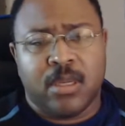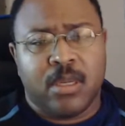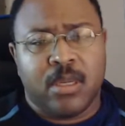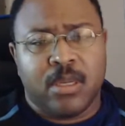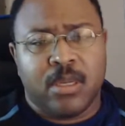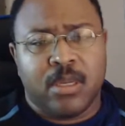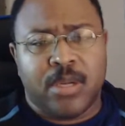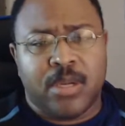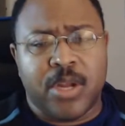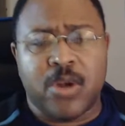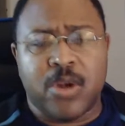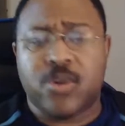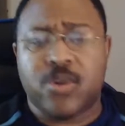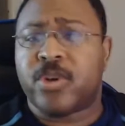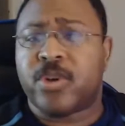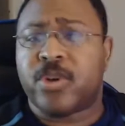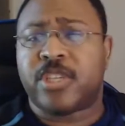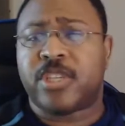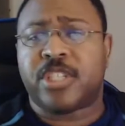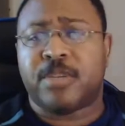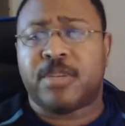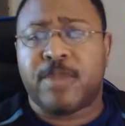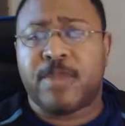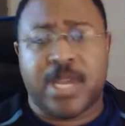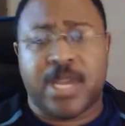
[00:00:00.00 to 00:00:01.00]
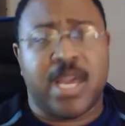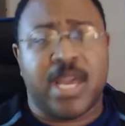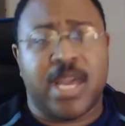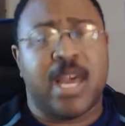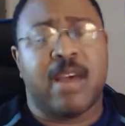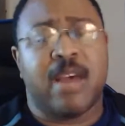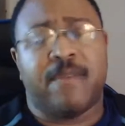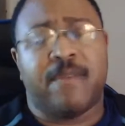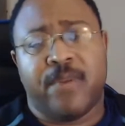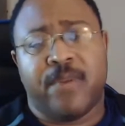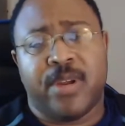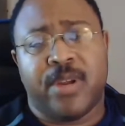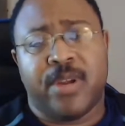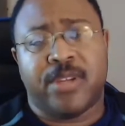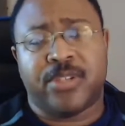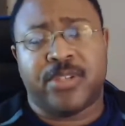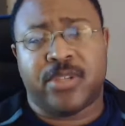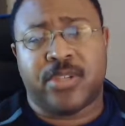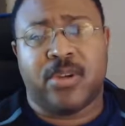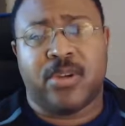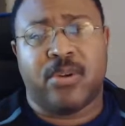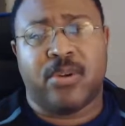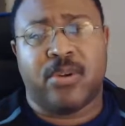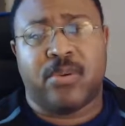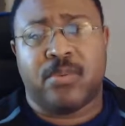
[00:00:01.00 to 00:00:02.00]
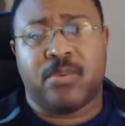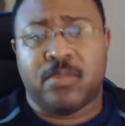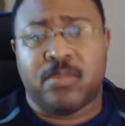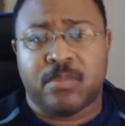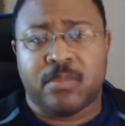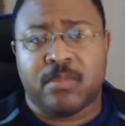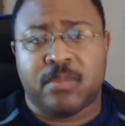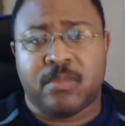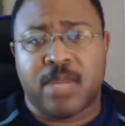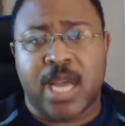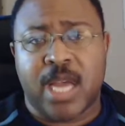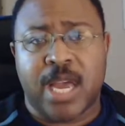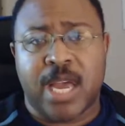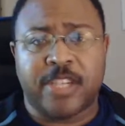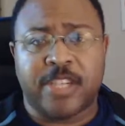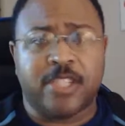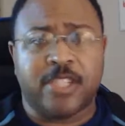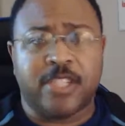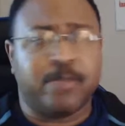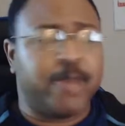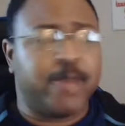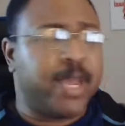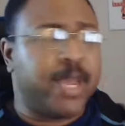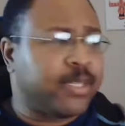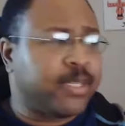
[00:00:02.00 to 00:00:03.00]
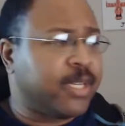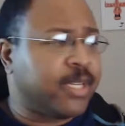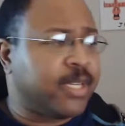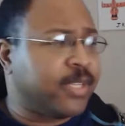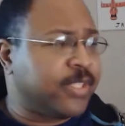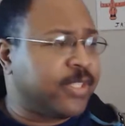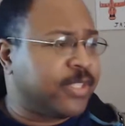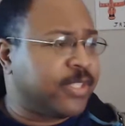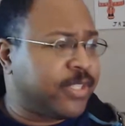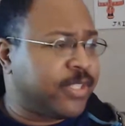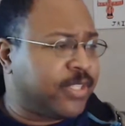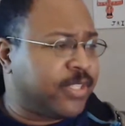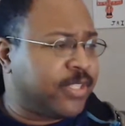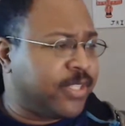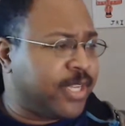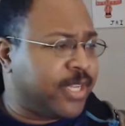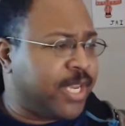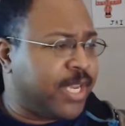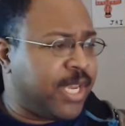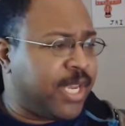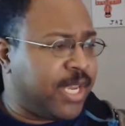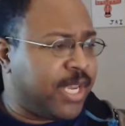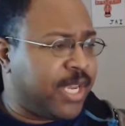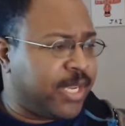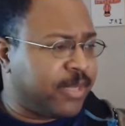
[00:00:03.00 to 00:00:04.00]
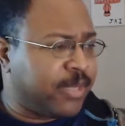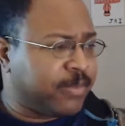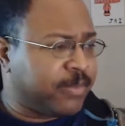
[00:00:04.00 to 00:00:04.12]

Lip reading: No Christian McCaffrey, so I expect us to see